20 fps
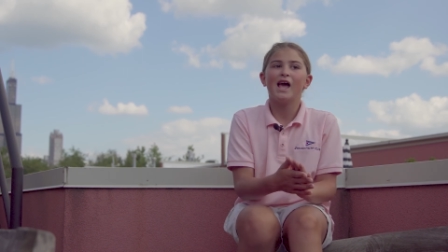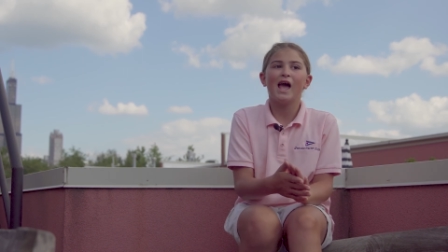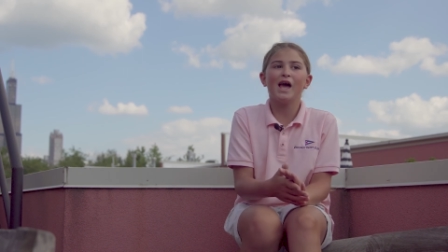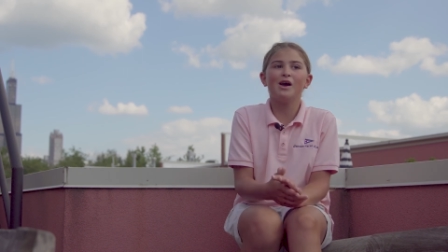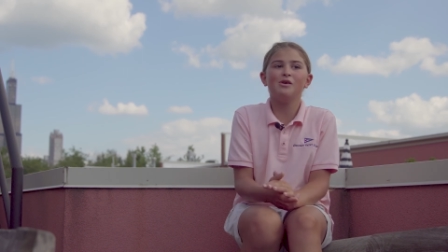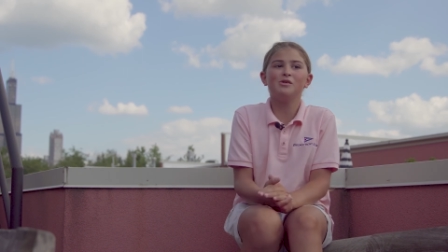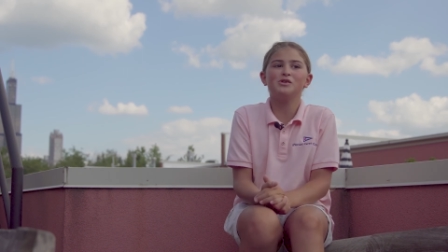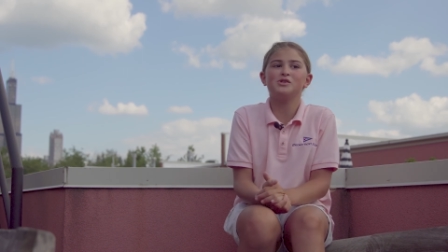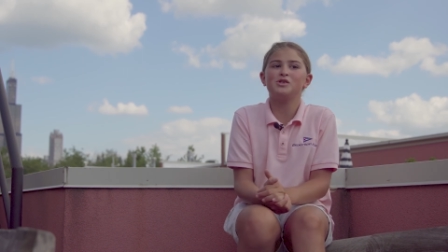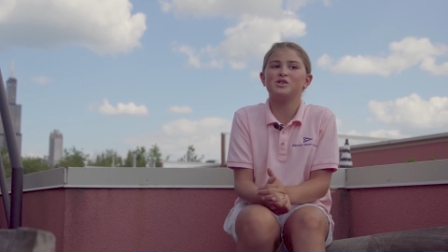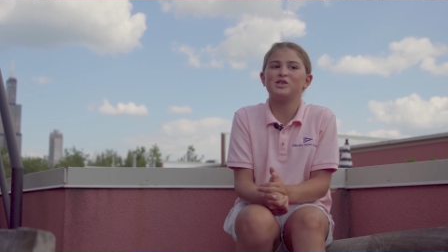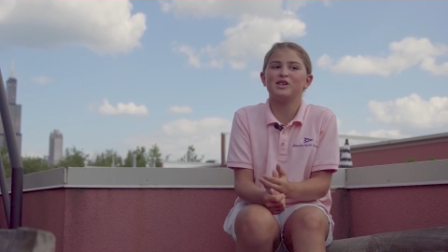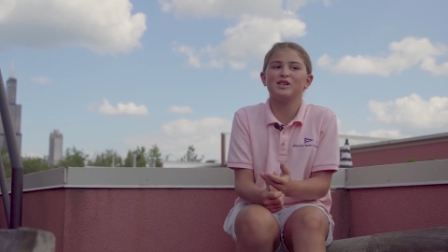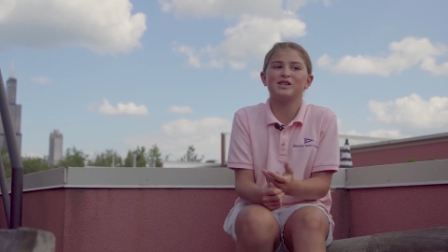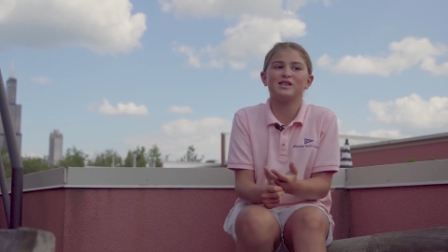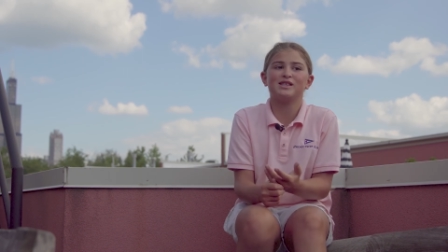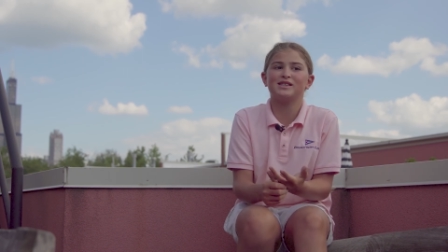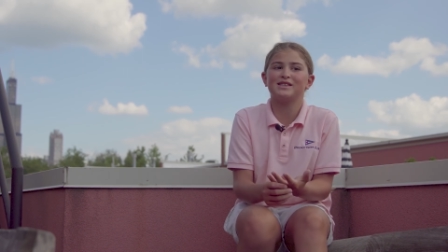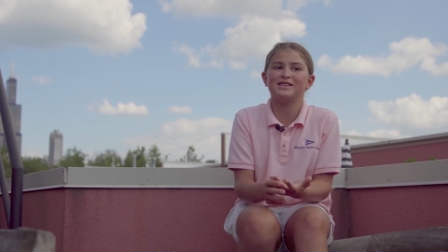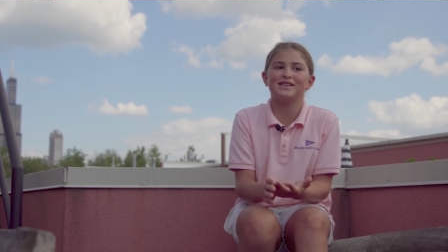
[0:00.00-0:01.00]
It was
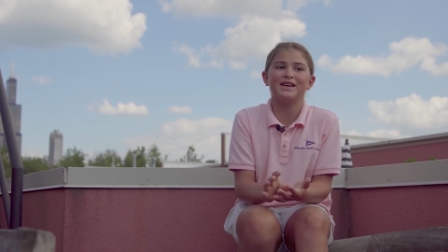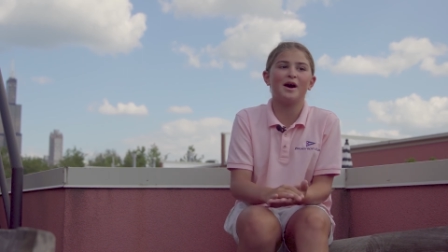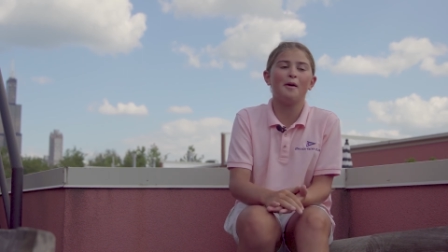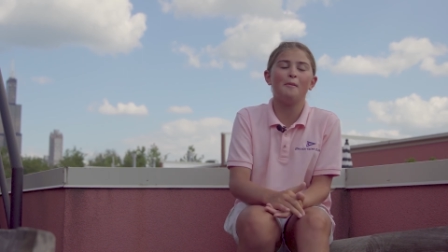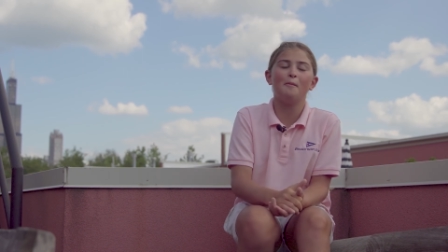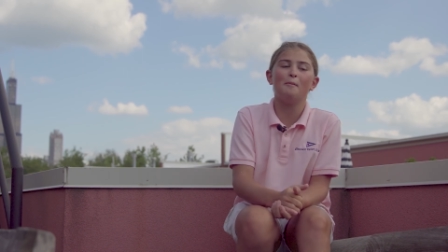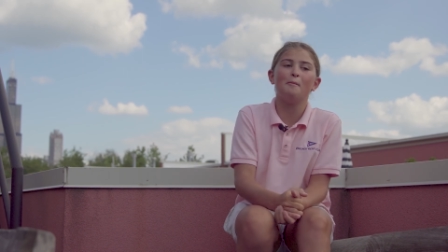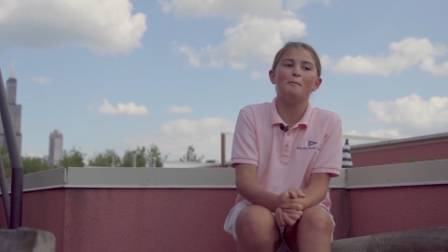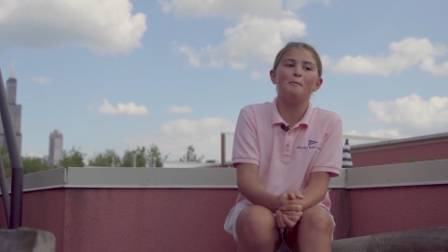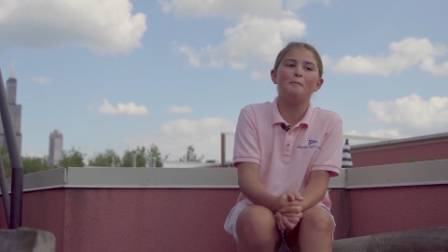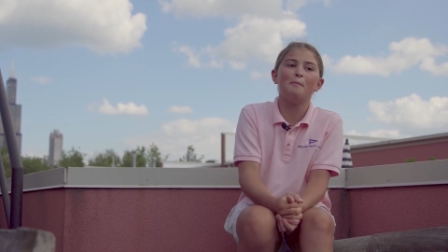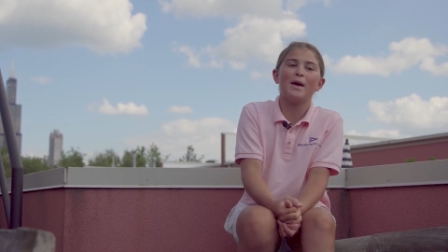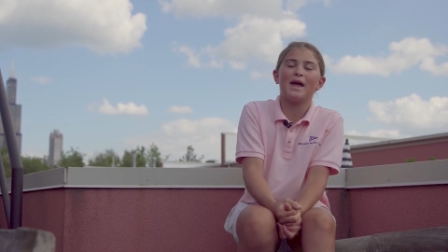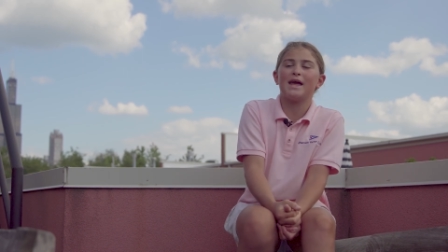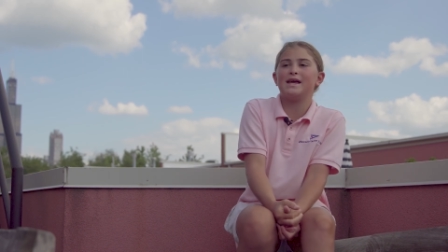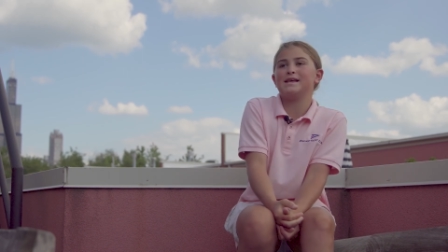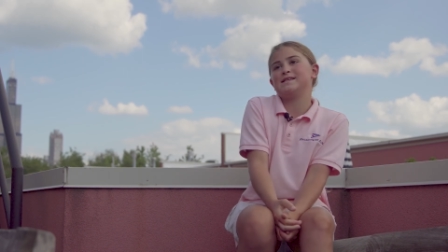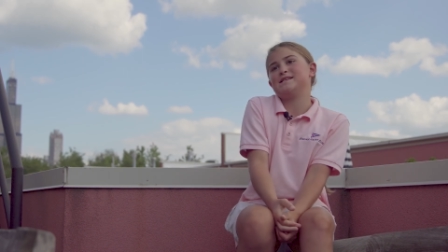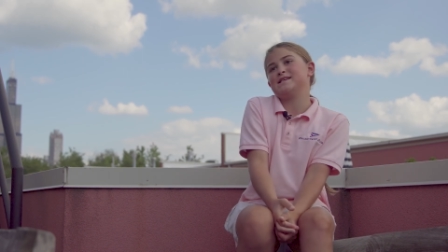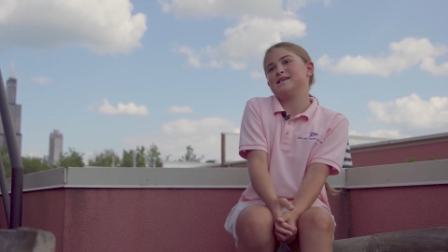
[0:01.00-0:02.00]
just
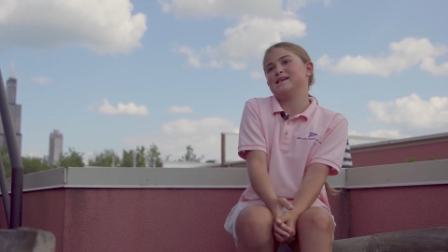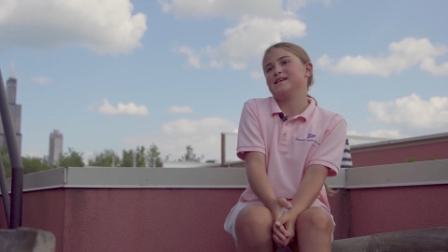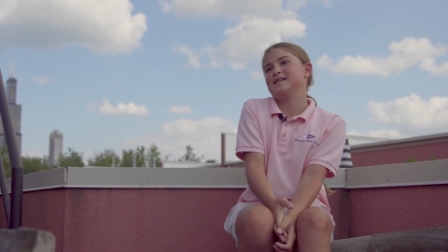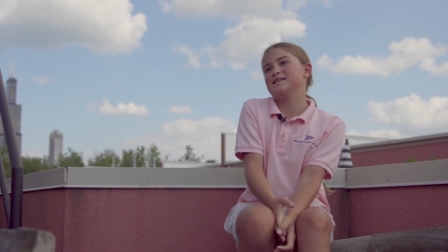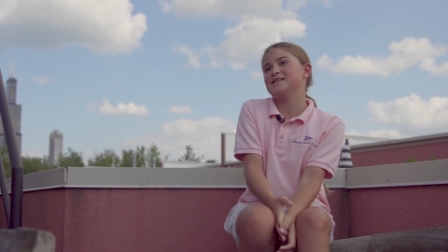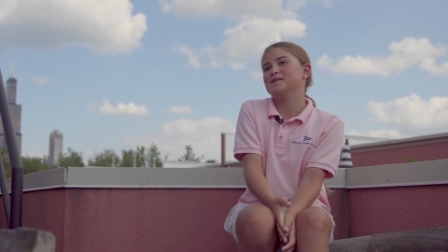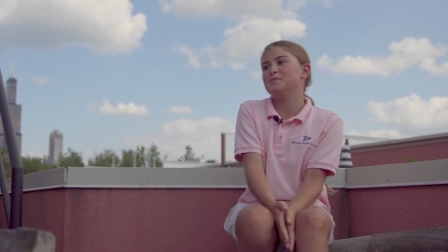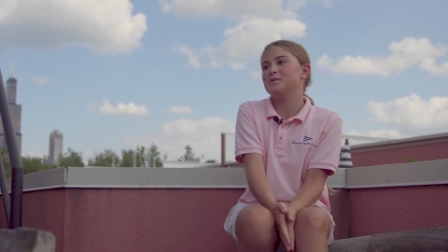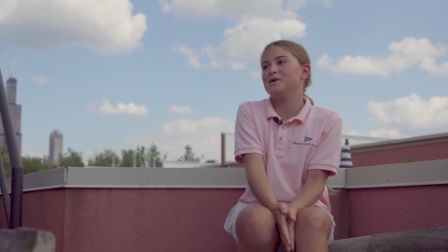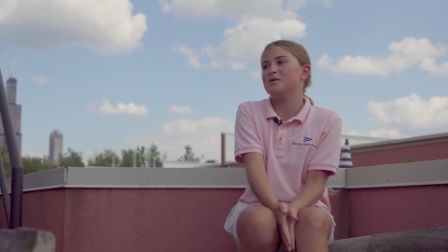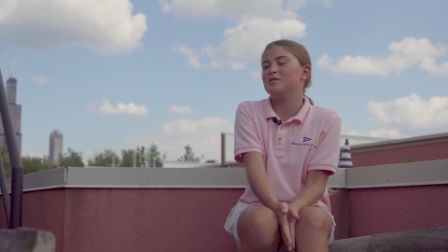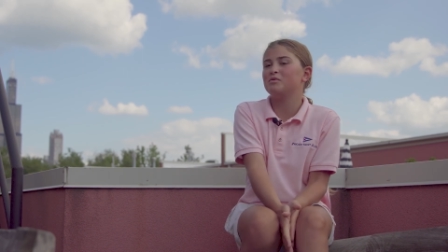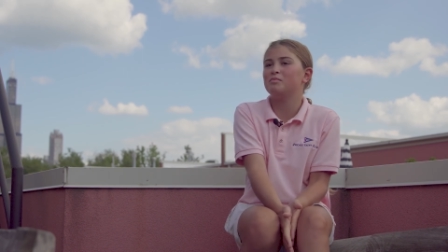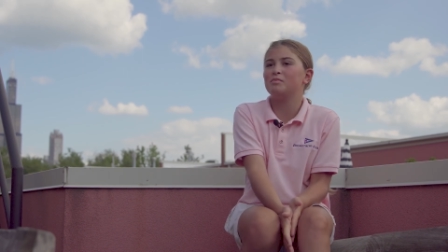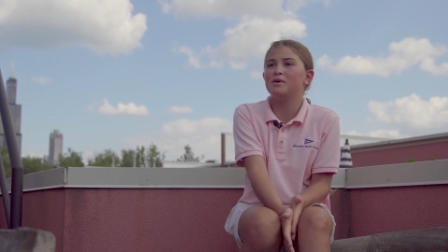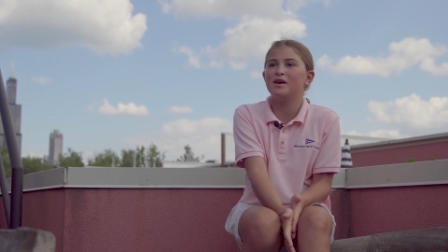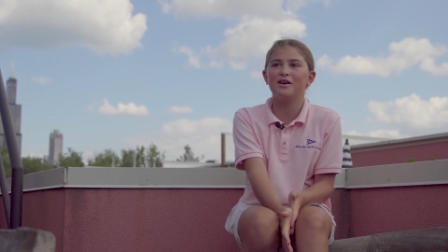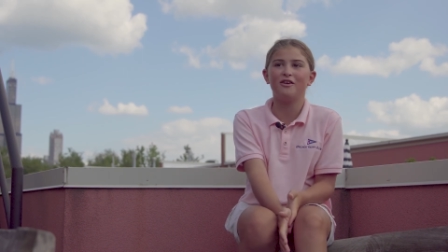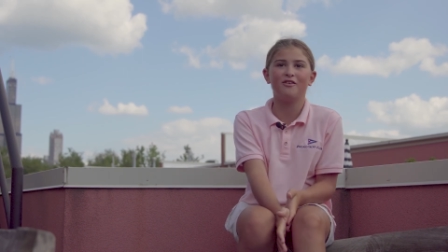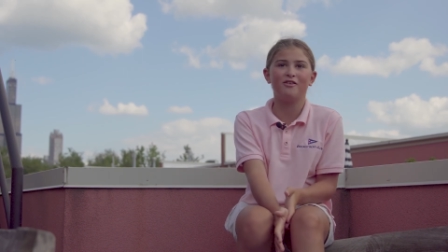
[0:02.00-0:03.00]
amazing to be with
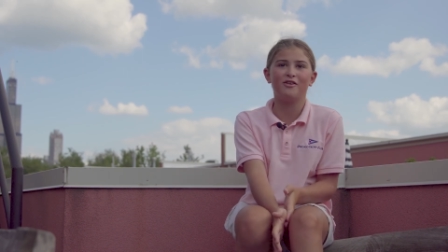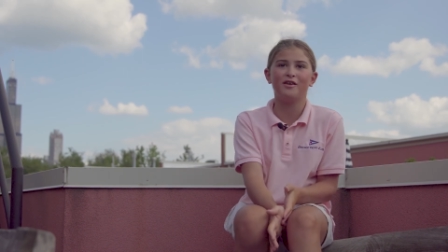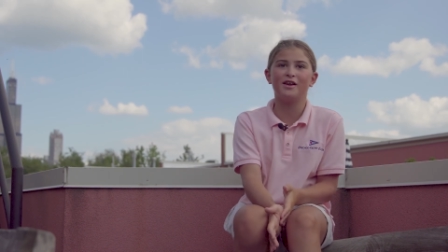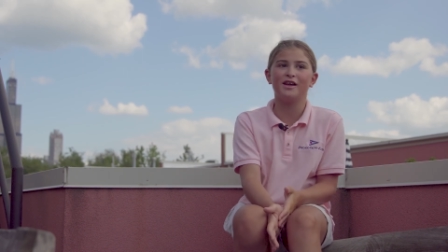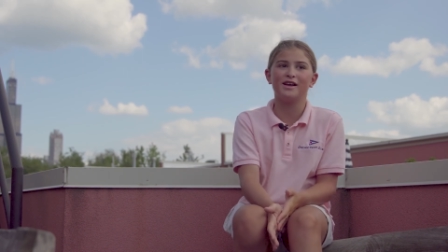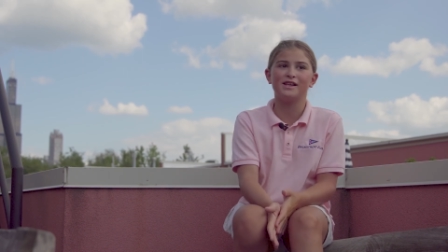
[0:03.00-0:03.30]
Peter and